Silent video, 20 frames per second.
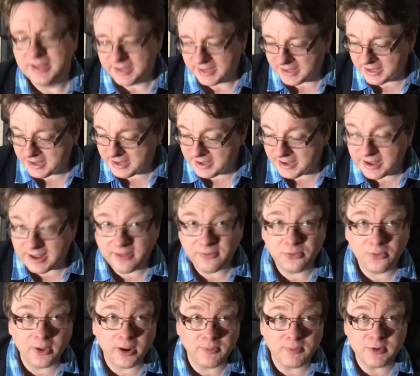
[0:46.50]
I
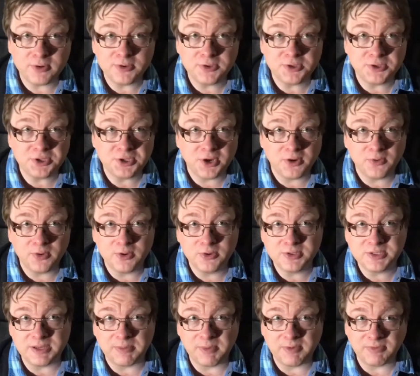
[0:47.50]
thought I'm going to show you
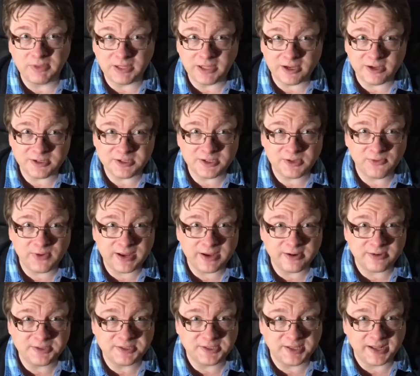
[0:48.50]
some of the last
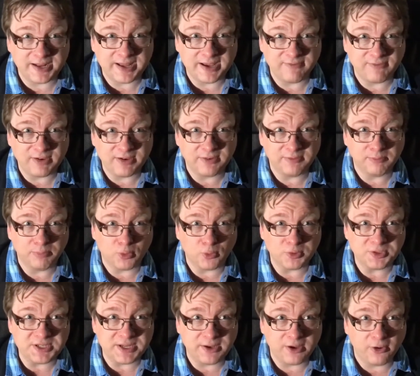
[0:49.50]
records that I've
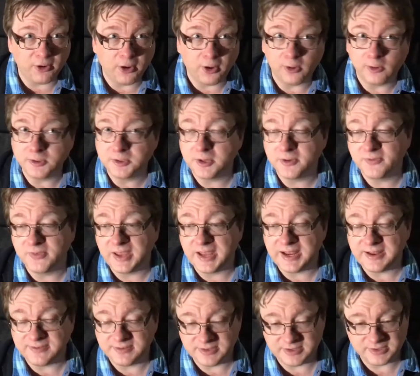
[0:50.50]
bought and got hold of
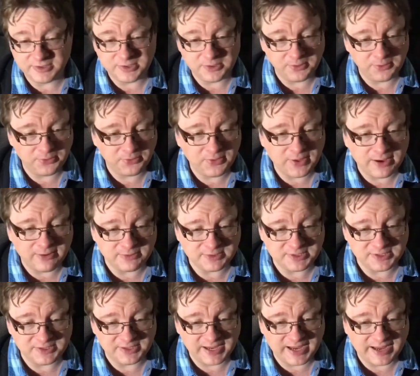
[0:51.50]
in
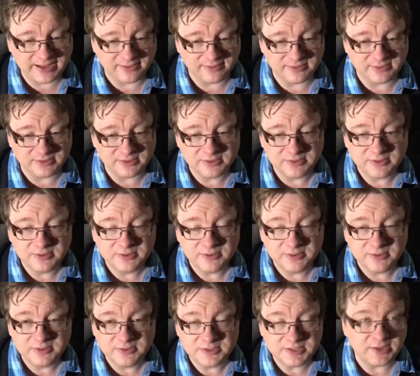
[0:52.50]

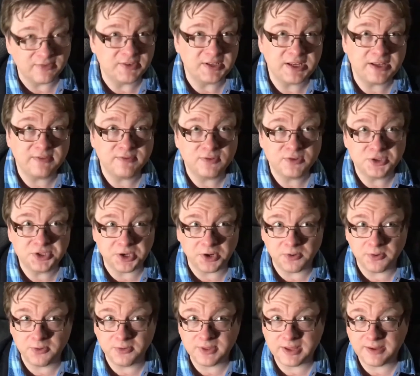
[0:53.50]
2017, show
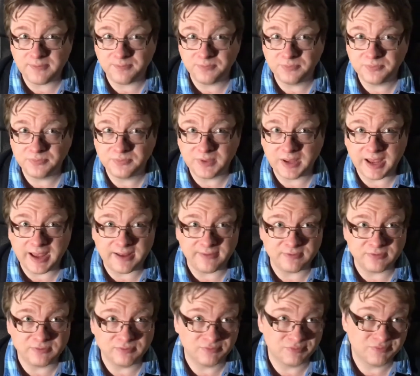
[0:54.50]
you them
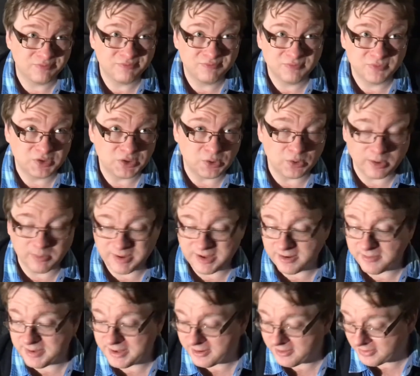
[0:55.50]
and talk a bit
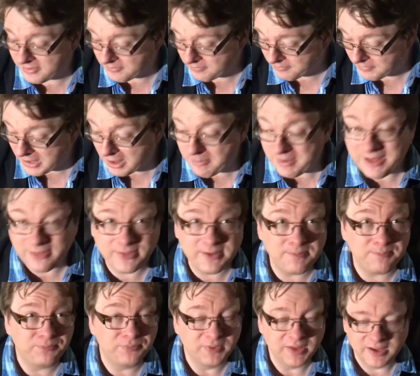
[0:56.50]
about
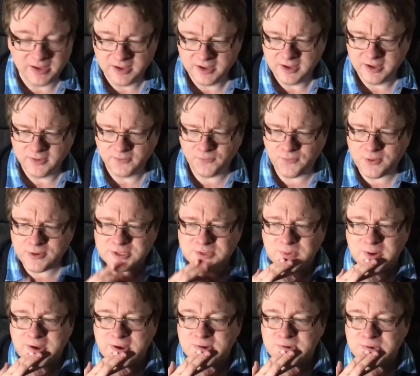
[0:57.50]
them. First,
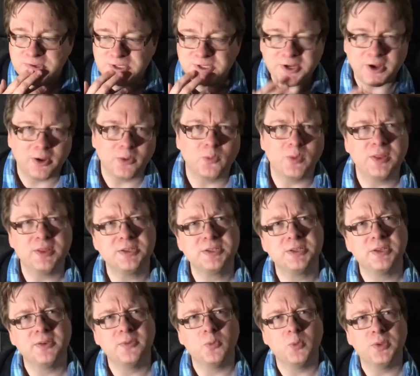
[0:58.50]
we're going to start with
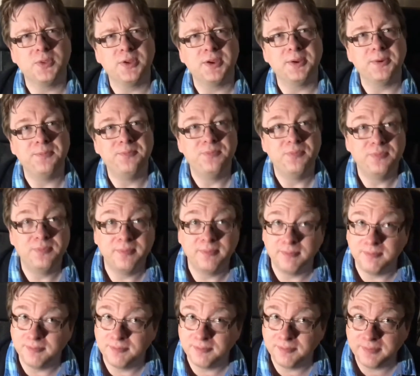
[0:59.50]
a
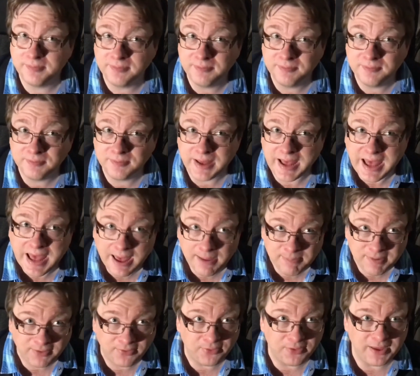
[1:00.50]

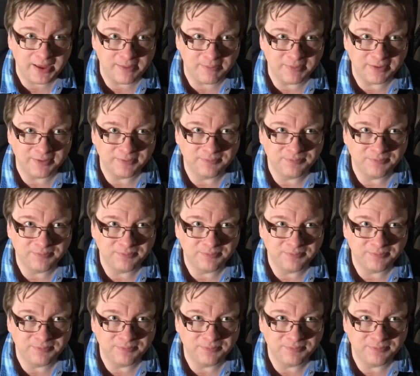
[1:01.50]
ABBA theme.